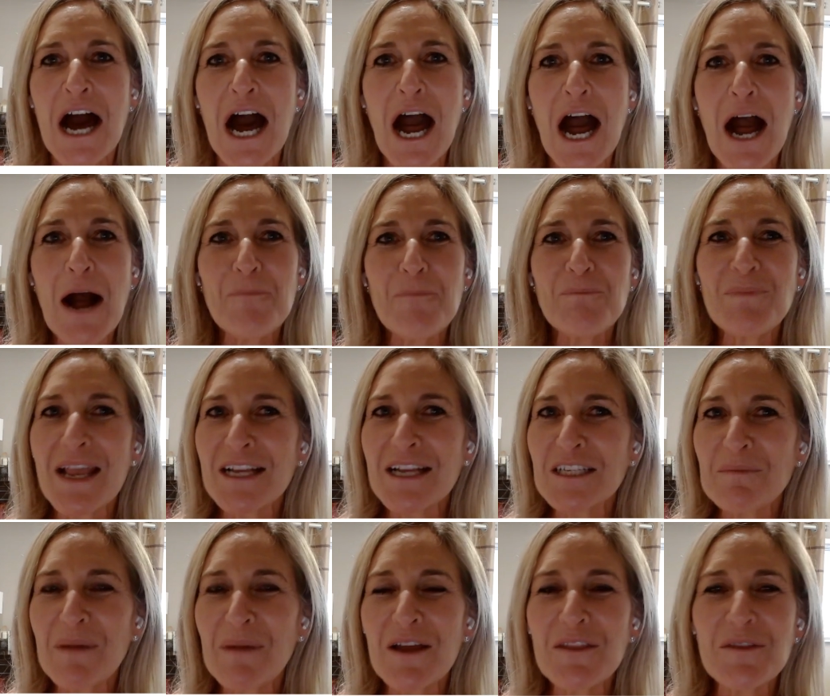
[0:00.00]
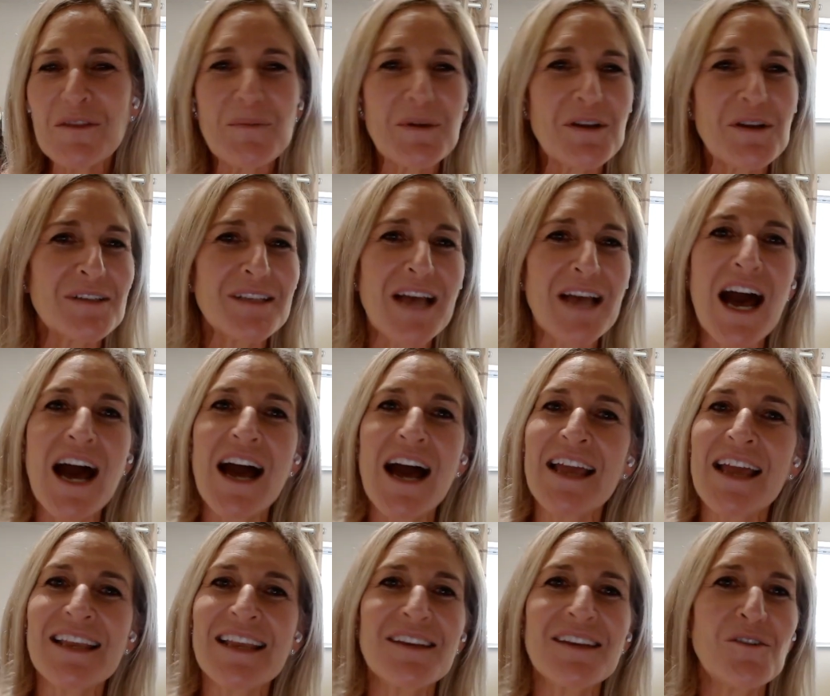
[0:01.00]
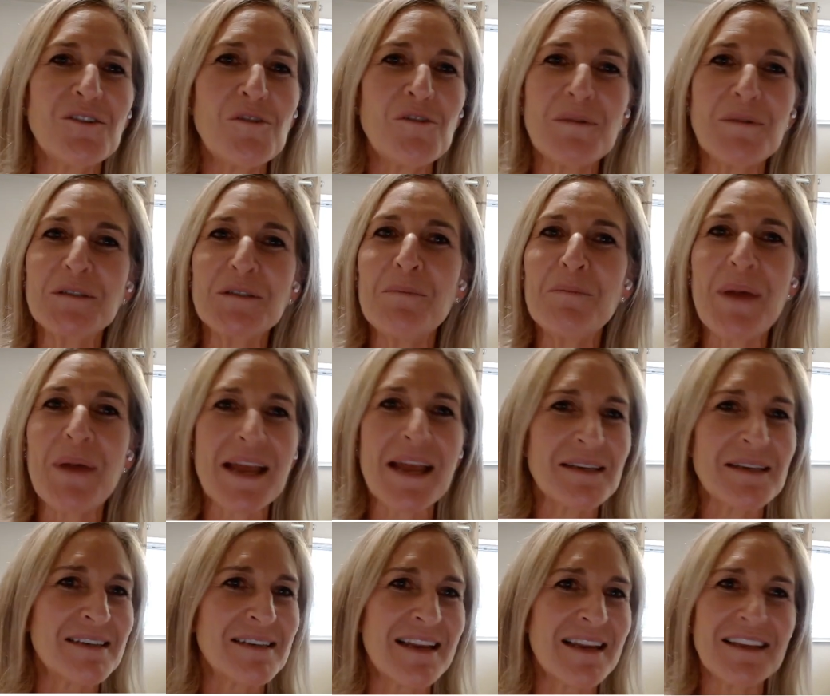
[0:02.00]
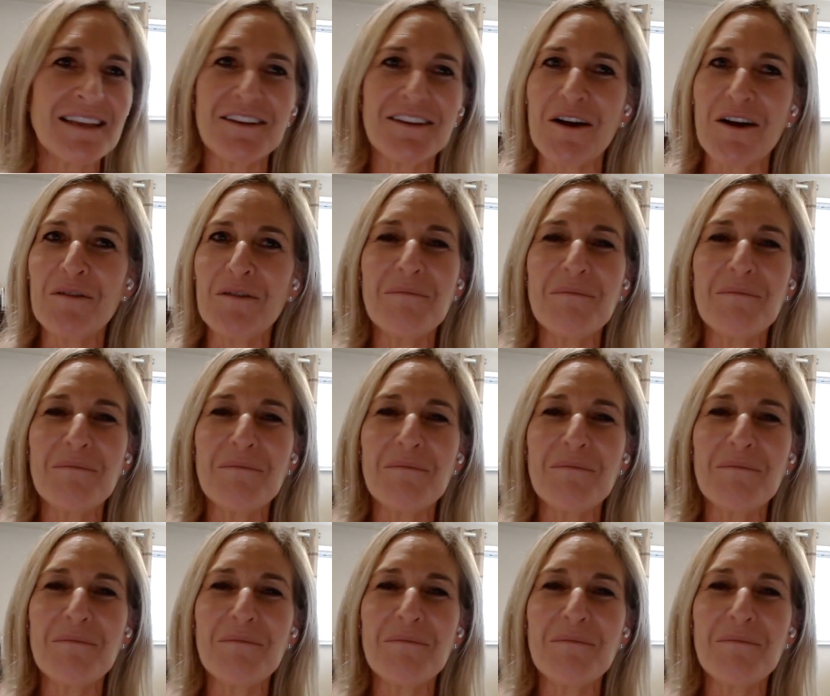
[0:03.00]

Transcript: um, next month because I can almost bet you know,